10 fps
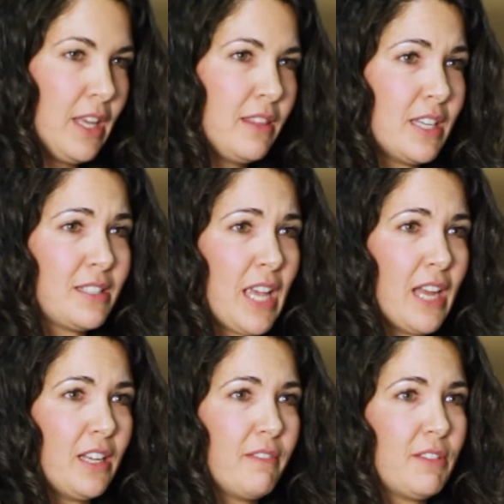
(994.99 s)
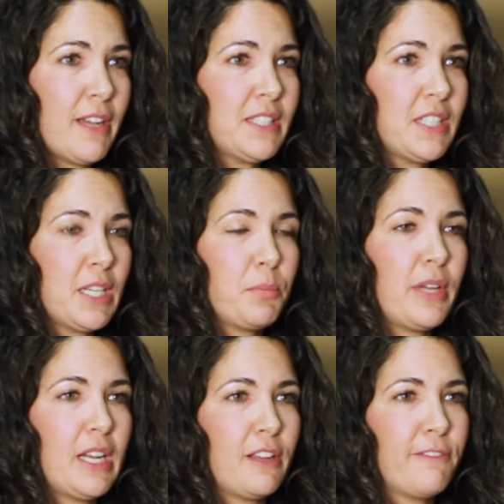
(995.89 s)
The intent of investing in
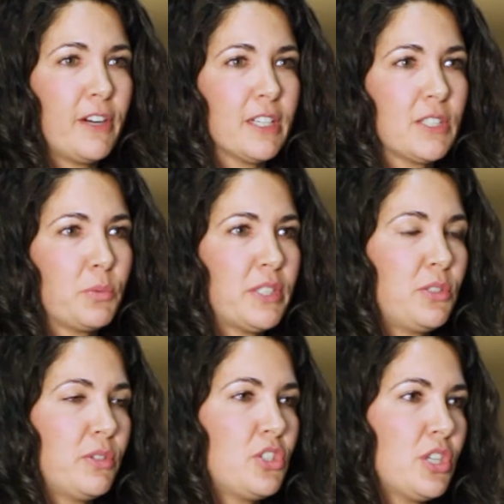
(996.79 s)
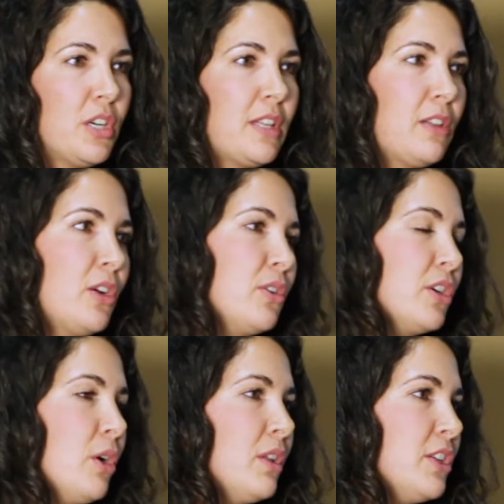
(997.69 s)
planning first was to ensure that local
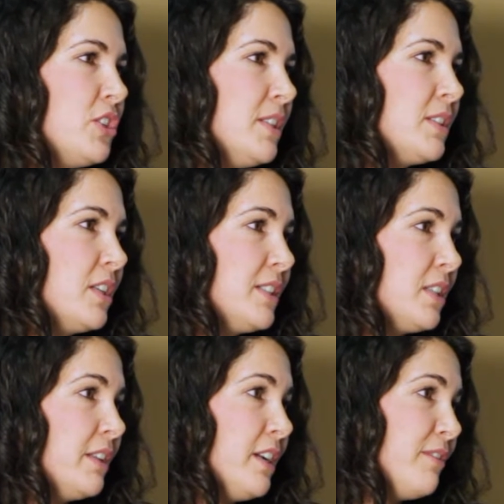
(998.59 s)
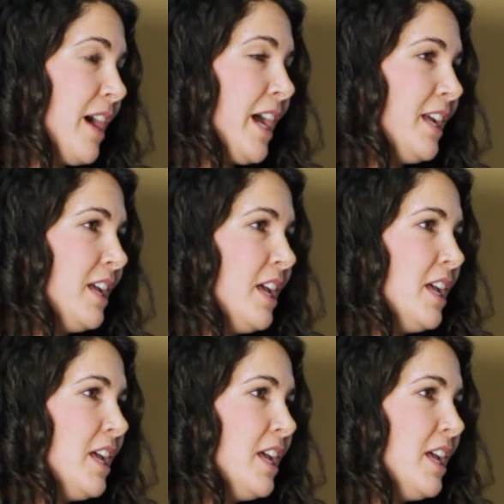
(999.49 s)
coalitions could solidify,